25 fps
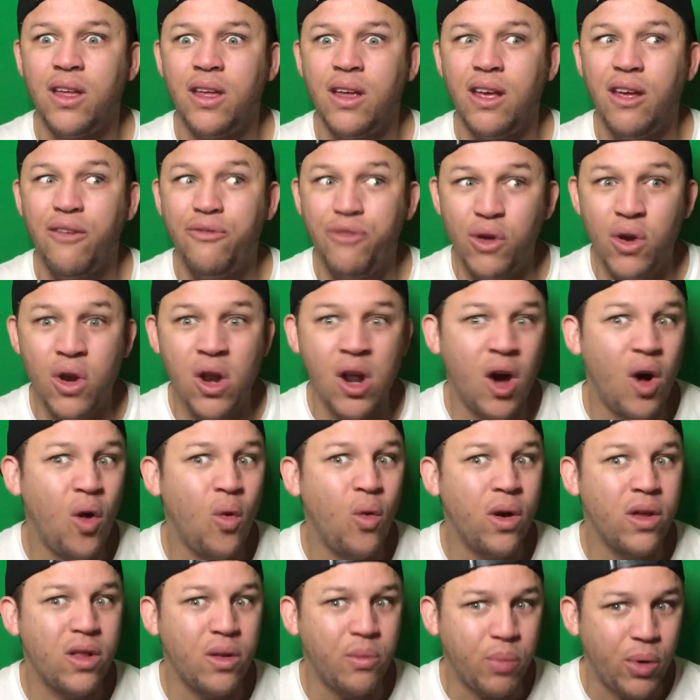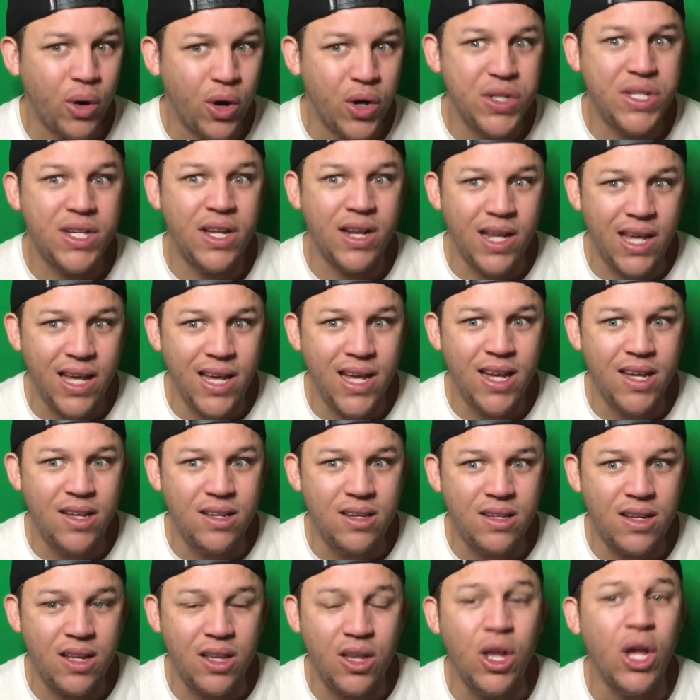if you know where the person
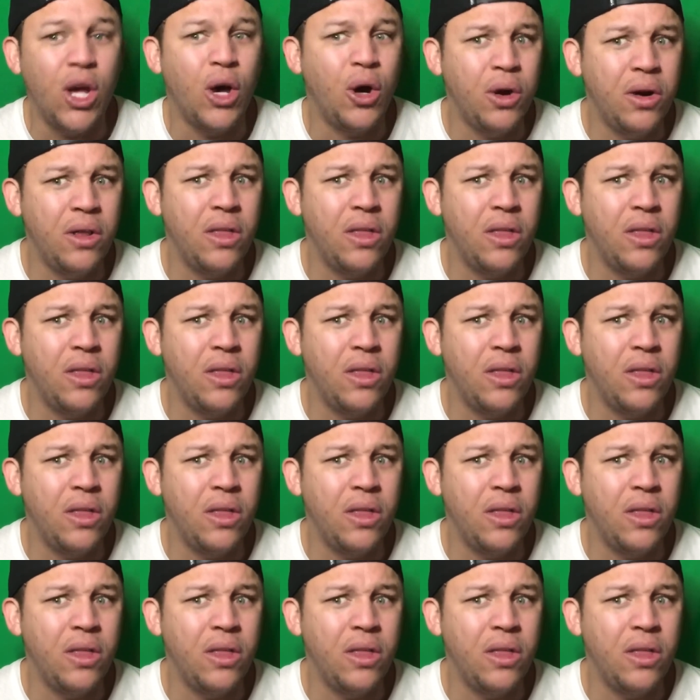is and you go